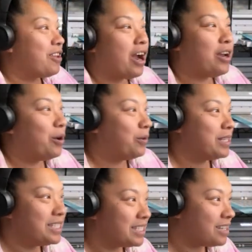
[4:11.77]
I know
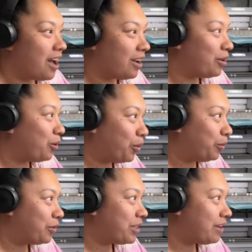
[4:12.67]
this is not a
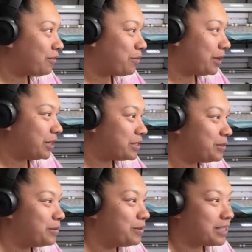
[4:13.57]
normal thing for me to
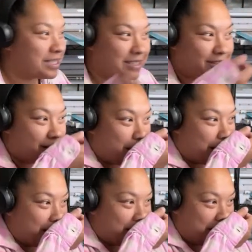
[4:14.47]
do. This is
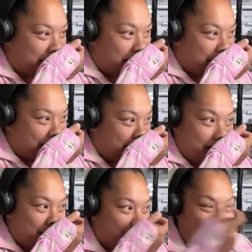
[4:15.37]
not
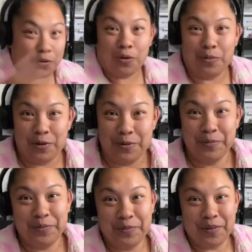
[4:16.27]
normal.
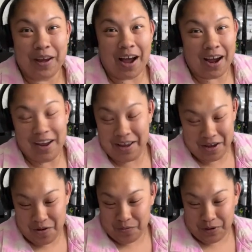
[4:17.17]

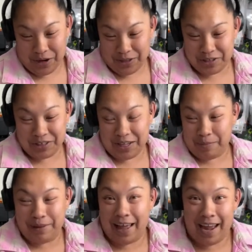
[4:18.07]
We're usually
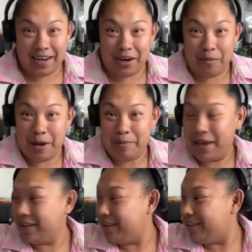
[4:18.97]
planning on my
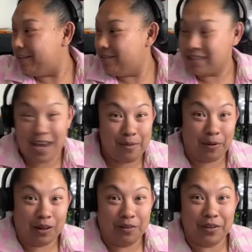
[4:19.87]
pink little
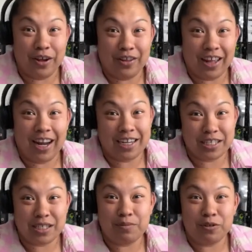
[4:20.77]
table over there that I
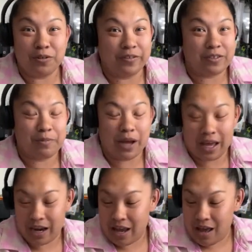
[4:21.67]
just moved,
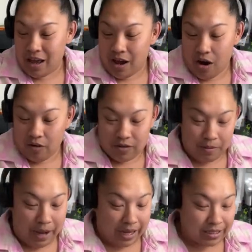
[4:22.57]
but over the
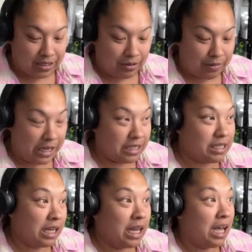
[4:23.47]
past 2 weeks,
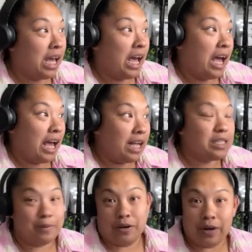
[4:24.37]
it's
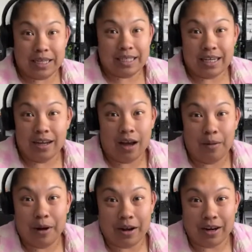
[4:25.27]
been crazy. I'm
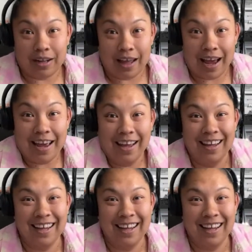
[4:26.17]
not gonna lie.